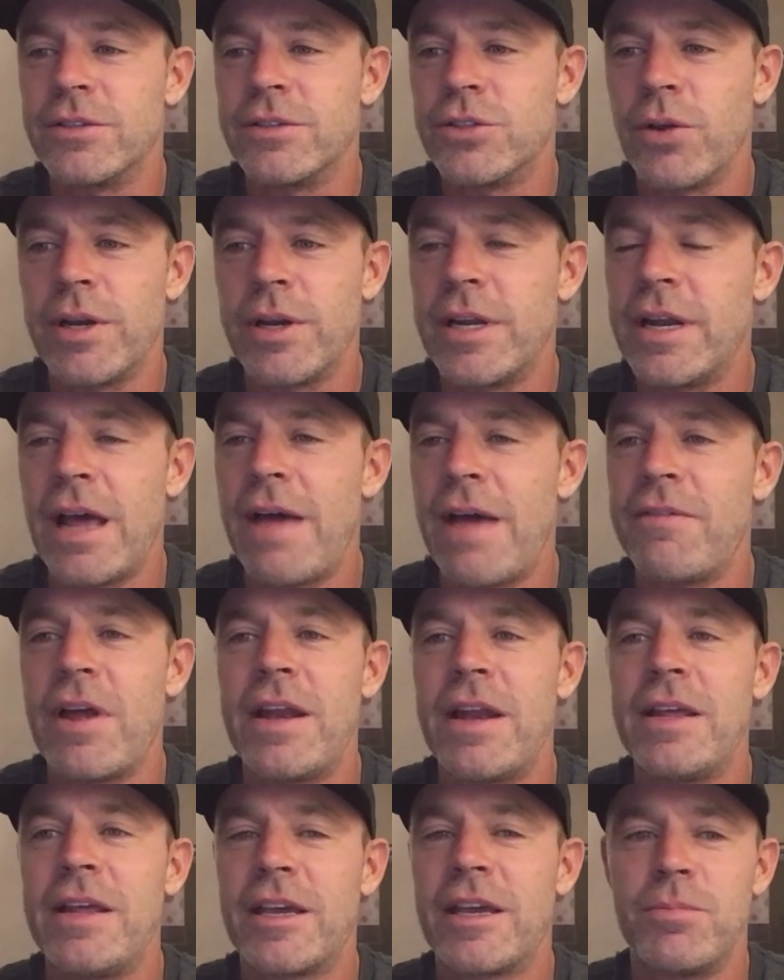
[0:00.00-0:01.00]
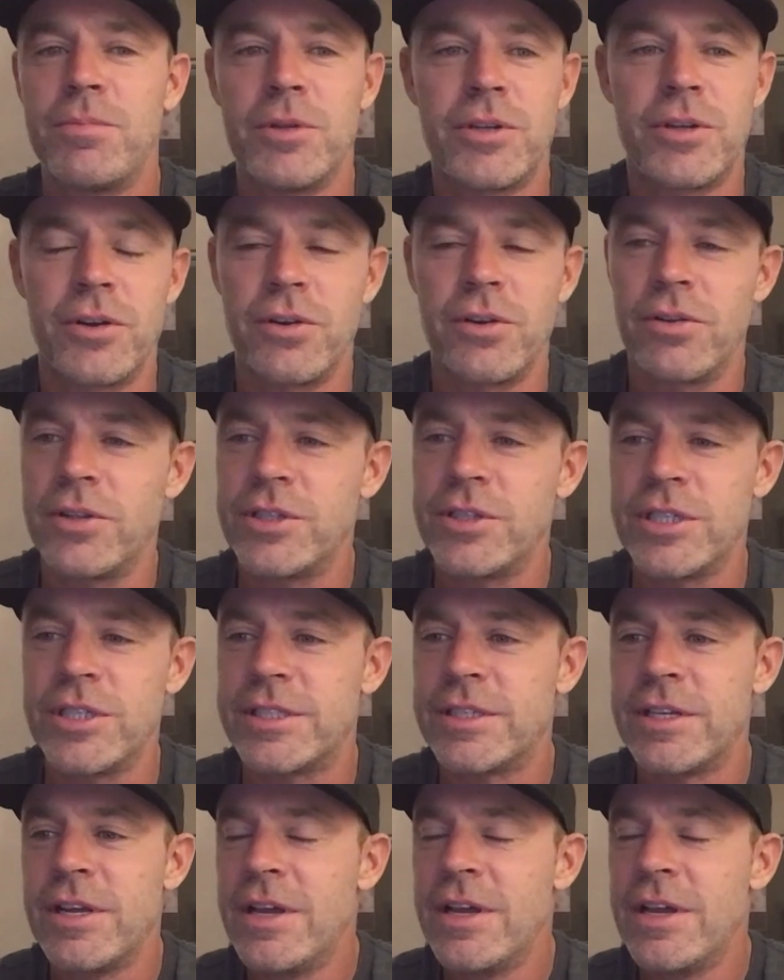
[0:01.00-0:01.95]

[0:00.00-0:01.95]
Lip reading: So I didn't have any kid material. And just